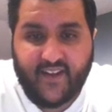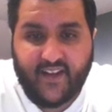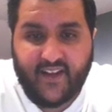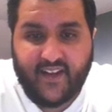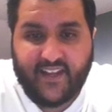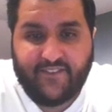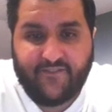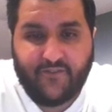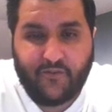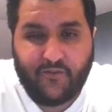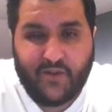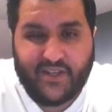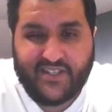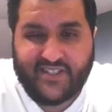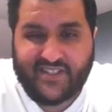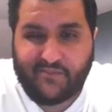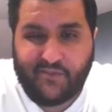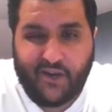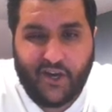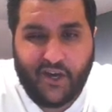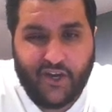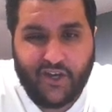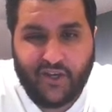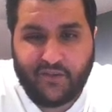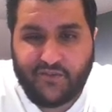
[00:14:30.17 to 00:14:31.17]
Even West
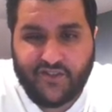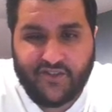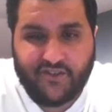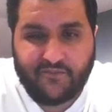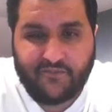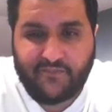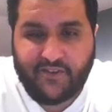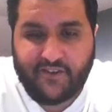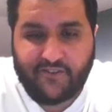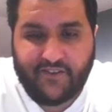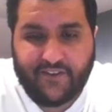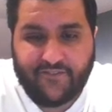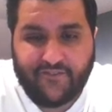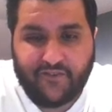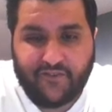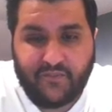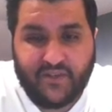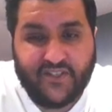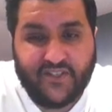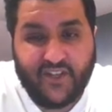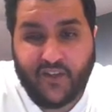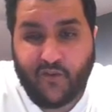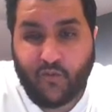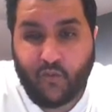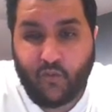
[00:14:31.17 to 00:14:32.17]
Ham at home shouldn't be a red for me.
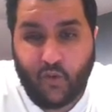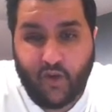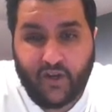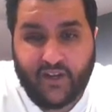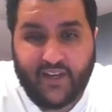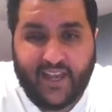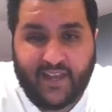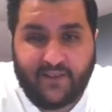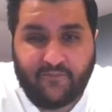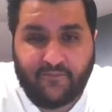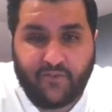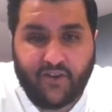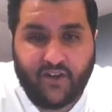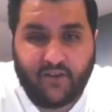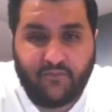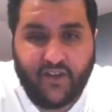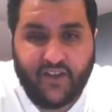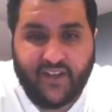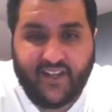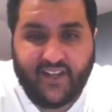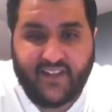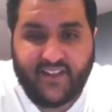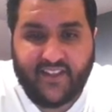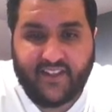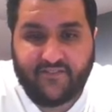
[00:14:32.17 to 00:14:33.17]
It's only 1 game where I'm
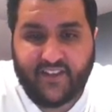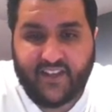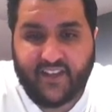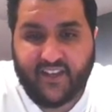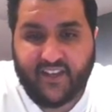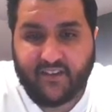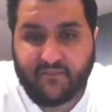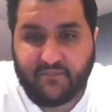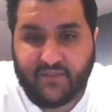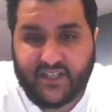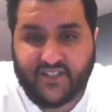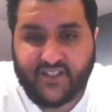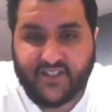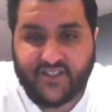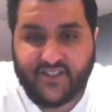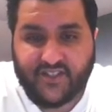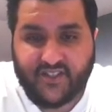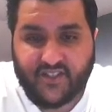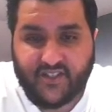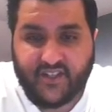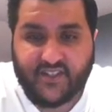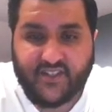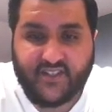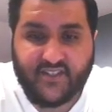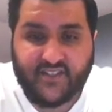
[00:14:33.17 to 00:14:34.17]
looking at it thinking Manchester
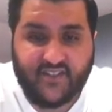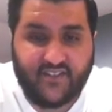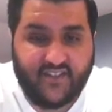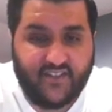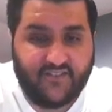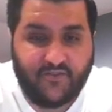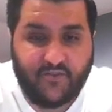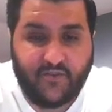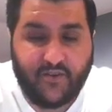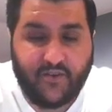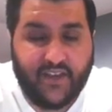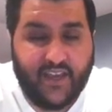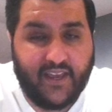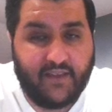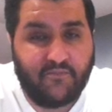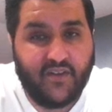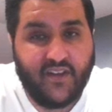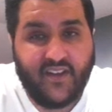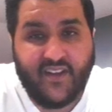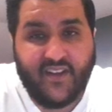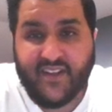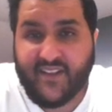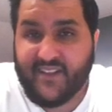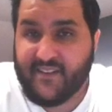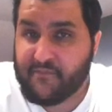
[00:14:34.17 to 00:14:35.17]
United is a difficult game.
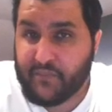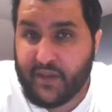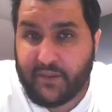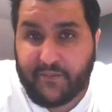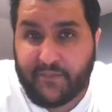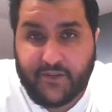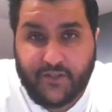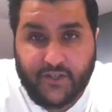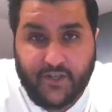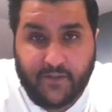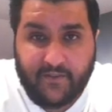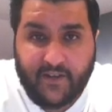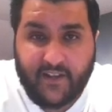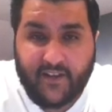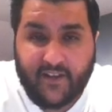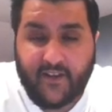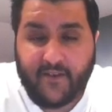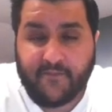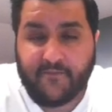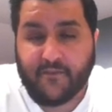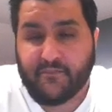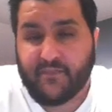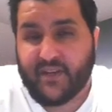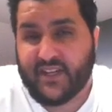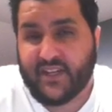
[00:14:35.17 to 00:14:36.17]
Maybe tripling
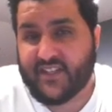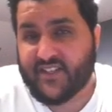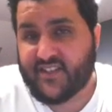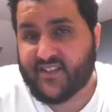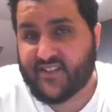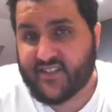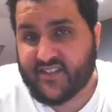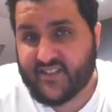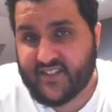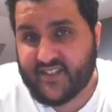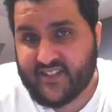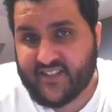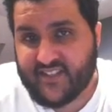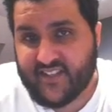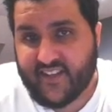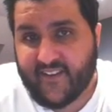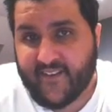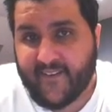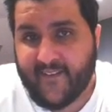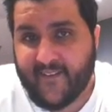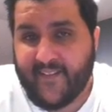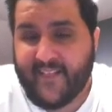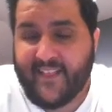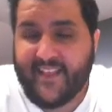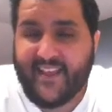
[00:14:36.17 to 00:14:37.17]
up on Manchester
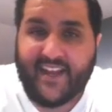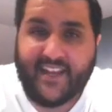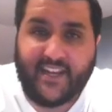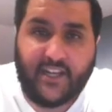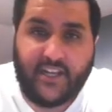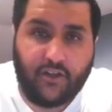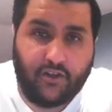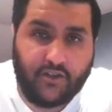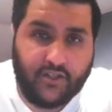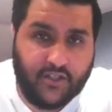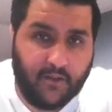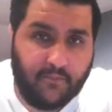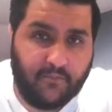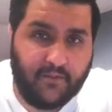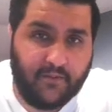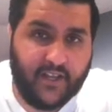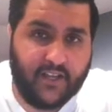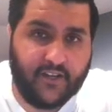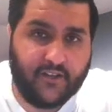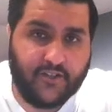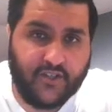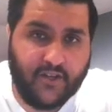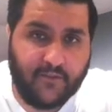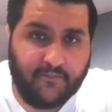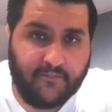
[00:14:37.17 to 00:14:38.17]
City and not doubling
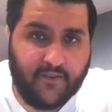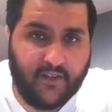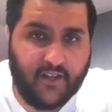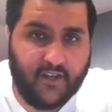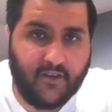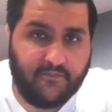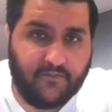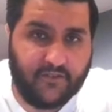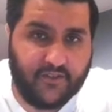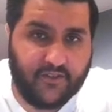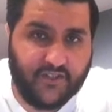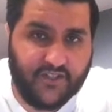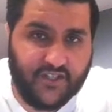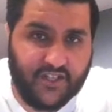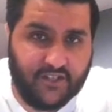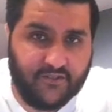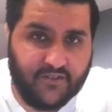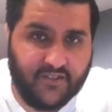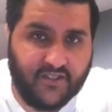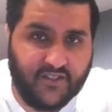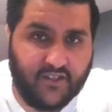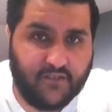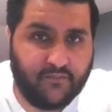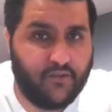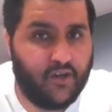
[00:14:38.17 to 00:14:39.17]
or tripling up on
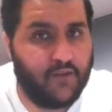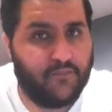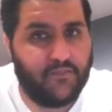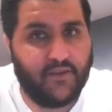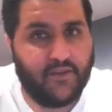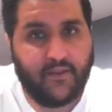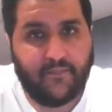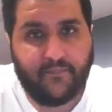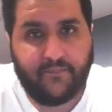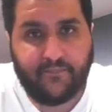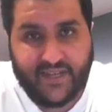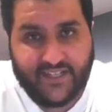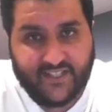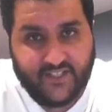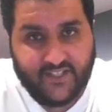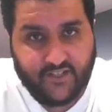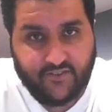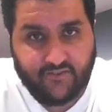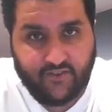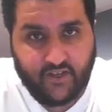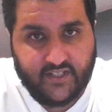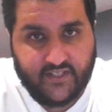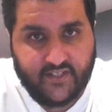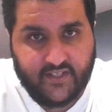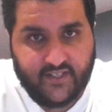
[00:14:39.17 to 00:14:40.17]
Chelsea might be a
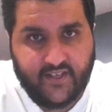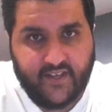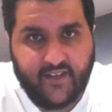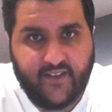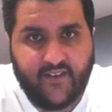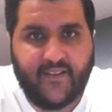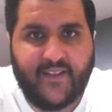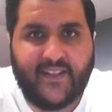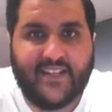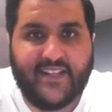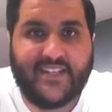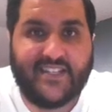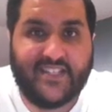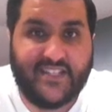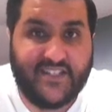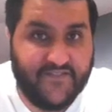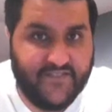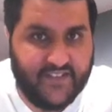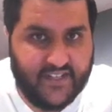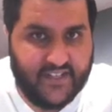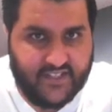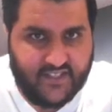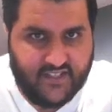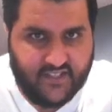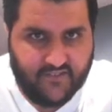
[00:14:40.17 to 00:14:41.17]
better idea.
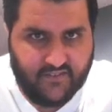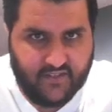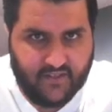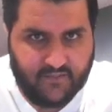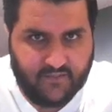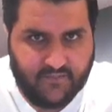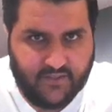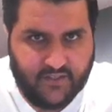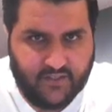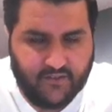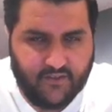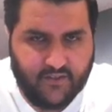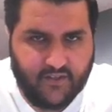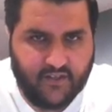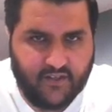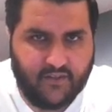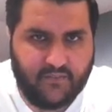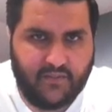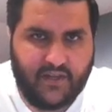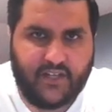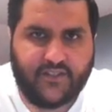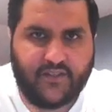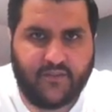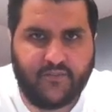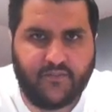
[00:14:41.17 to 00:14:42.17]
Defensively, I'm talking
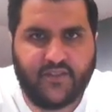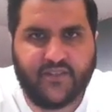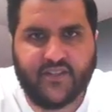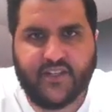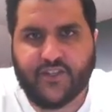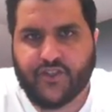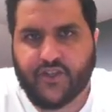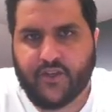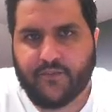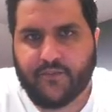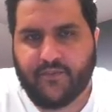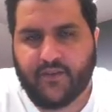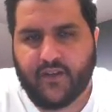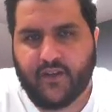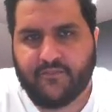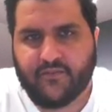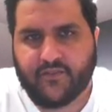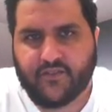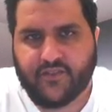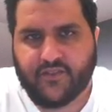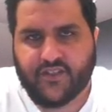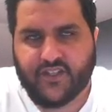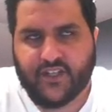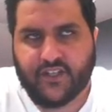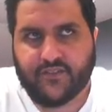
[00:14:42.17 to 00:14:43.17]
about. So I'm not saying triple up
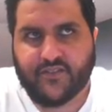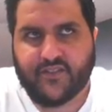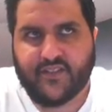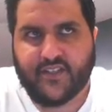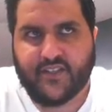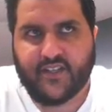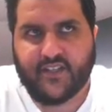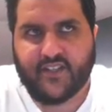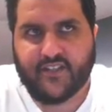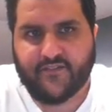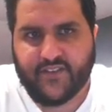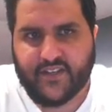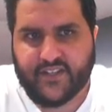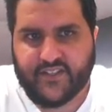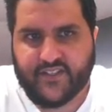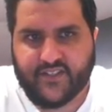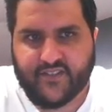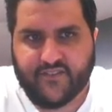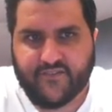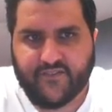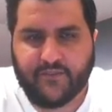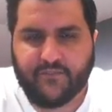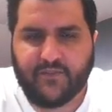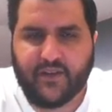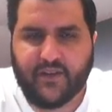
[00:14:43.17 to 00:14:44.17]
on Chelsea
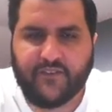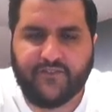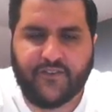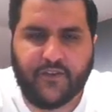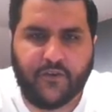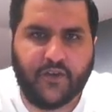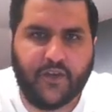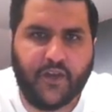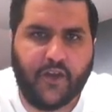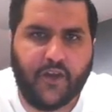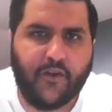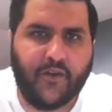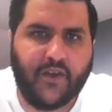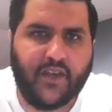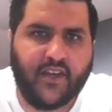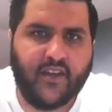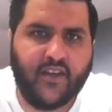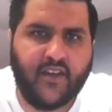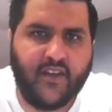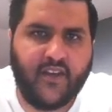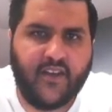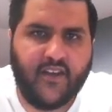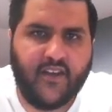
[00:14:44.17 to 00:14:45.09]
defensively, but if you were going,